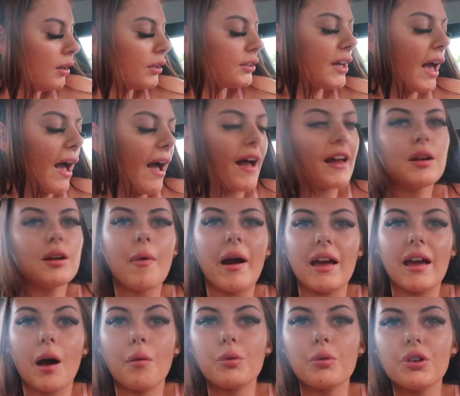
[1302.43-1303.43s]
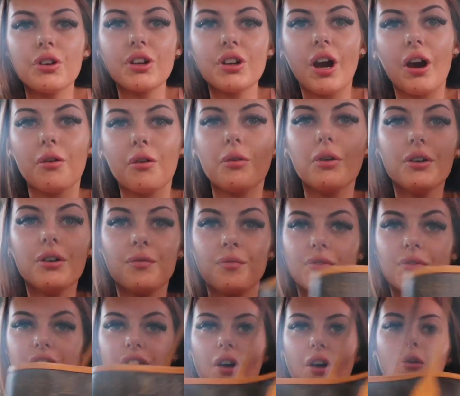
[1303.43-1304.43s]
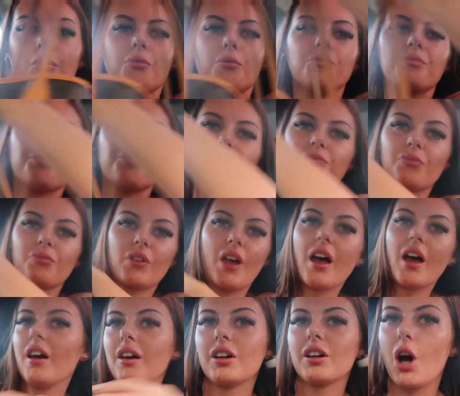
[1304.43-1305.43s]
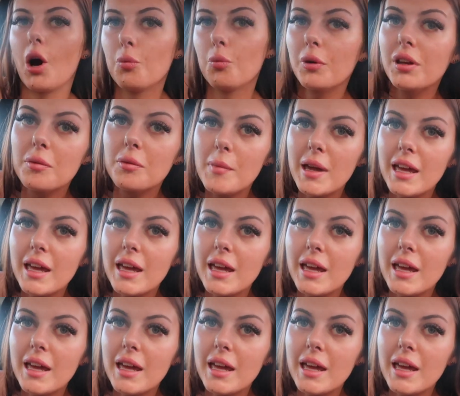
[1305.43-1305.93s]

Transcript: yeah, anyway, I'm going to go. So come with